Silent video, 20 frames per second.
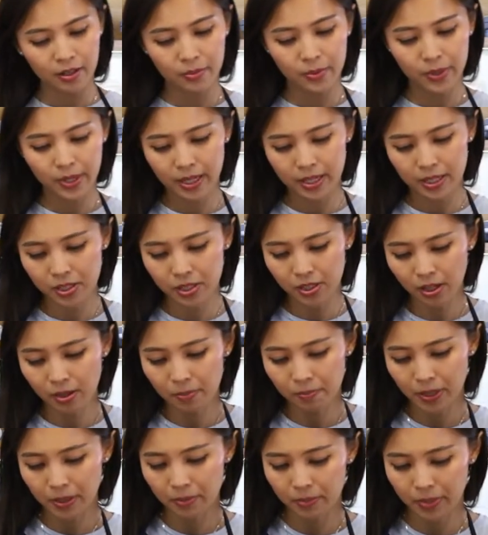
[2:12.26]
We can
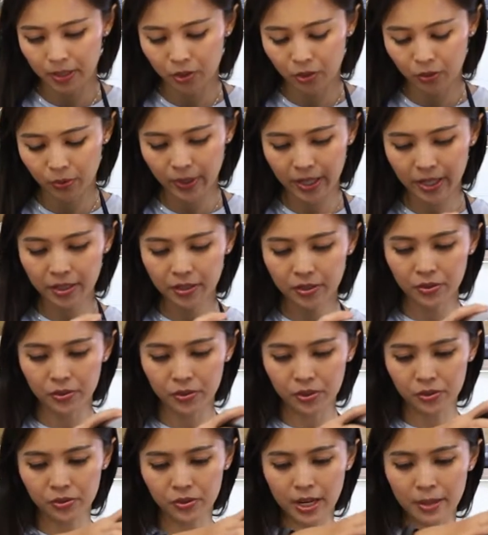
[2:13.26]
stop in between to
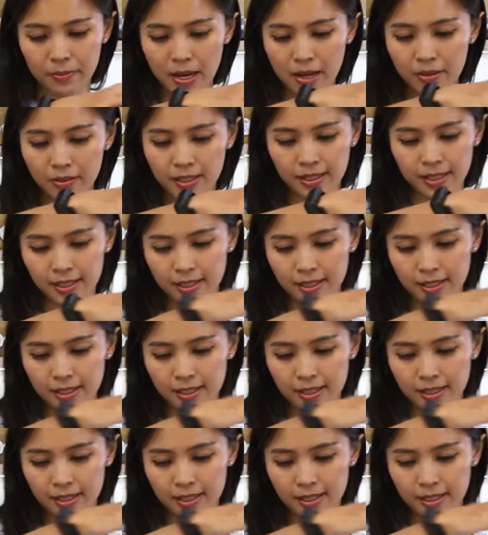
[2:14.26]
scrape down the